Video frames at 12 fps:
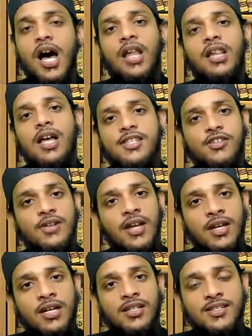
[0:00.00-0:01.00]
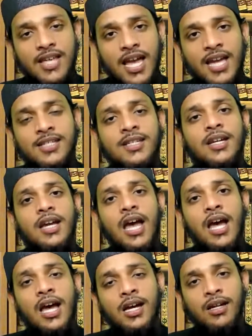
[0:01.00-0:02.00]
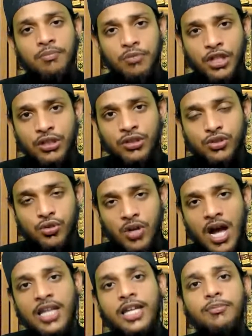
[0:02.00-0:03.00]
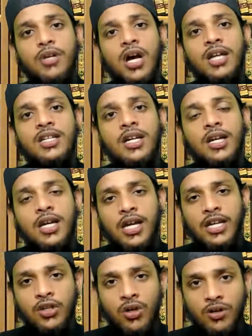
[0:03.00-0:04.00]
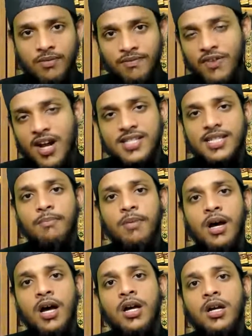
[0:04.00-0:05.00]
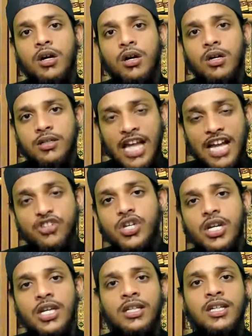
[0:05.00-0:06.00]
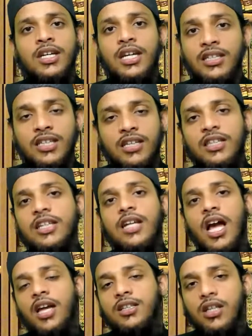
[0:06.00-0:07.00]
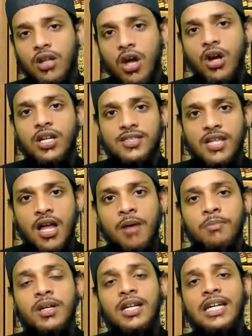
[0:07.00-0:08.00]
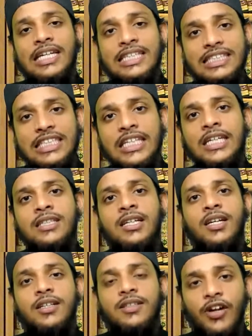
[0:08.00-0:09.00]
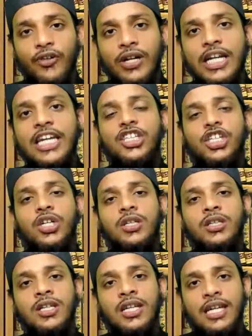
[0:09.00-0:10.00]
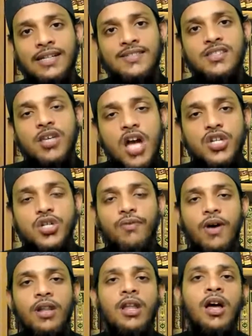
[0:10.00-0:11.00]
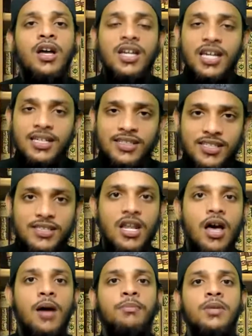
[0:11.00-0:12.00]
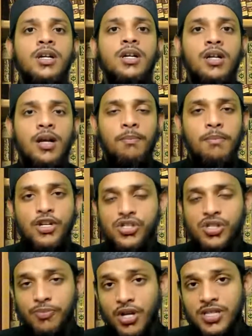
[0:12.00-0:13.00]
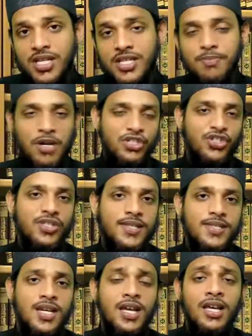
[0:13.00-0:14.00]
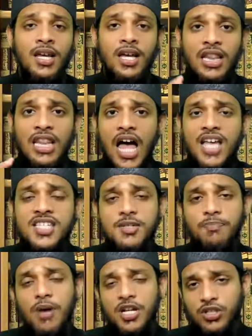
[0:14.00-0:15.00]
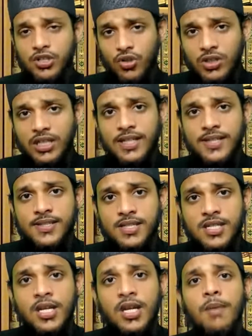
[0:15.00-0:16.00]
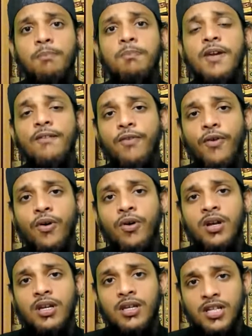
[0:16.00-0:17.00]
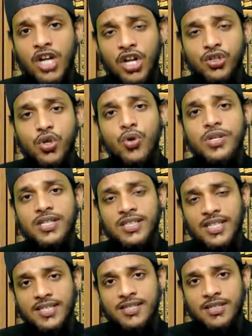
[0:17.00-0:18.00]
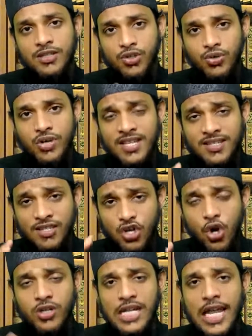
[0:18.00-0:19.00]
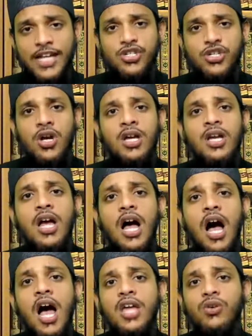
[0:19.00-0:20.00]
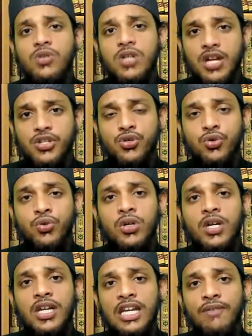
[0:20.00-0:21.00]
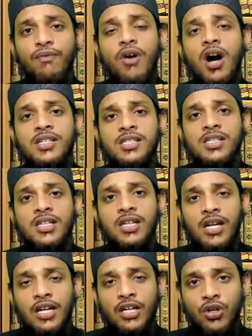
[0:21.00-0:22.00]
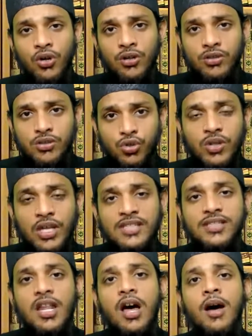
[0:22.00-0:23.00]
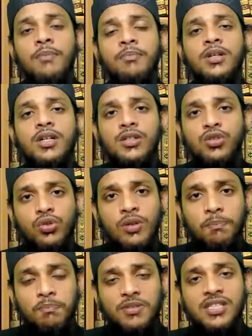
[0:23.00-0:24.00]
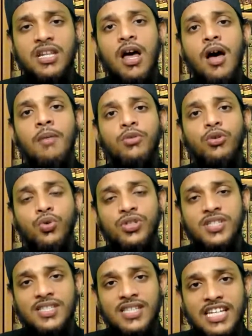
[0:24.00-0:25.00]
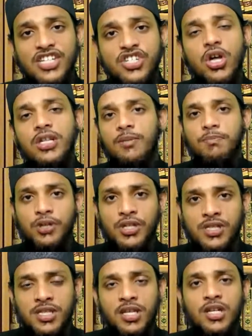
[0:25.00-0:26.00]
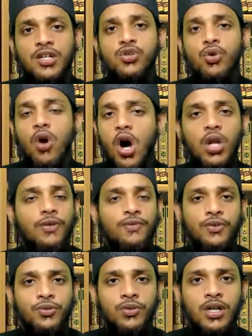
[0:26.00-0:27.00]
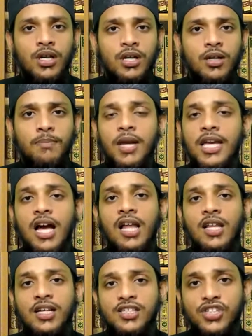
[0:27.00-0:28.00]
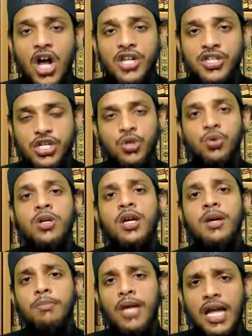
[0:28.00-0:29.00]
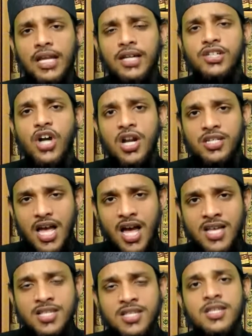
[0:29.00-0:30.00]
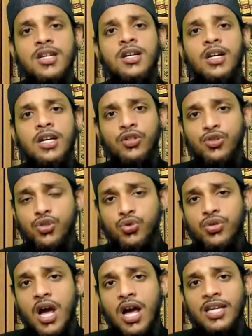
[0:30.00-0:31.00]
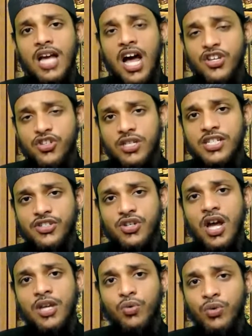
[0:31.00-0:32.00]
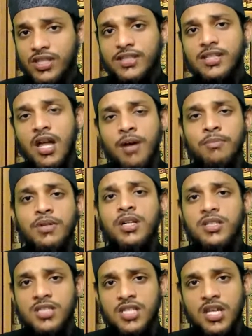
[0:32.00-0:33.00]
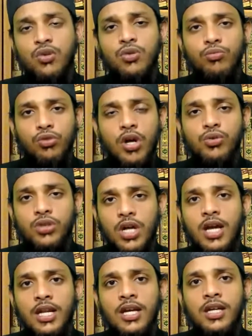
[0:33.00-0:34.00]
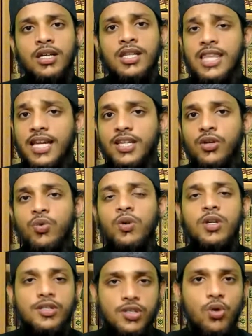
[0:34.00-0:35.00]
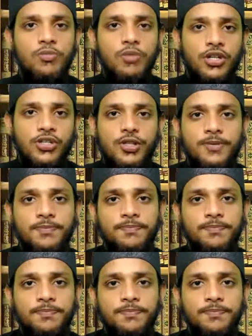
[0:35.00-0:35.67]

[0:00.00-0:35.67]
Allah says in Surah Al Imran, verse number 19, Inna Dina Indallahi Islam. Indeed, the religion in sight of Allah is Islam. My dear brothers, my dear sister, last but not least, before concluding this today's short lecture, I would like to invite, to the Islam, which is the eternal peace, to all of you. May Allah grant you, may Allah grant us, to die until the die with Islam. Jazakumullahu ta'ala. Thank you so much.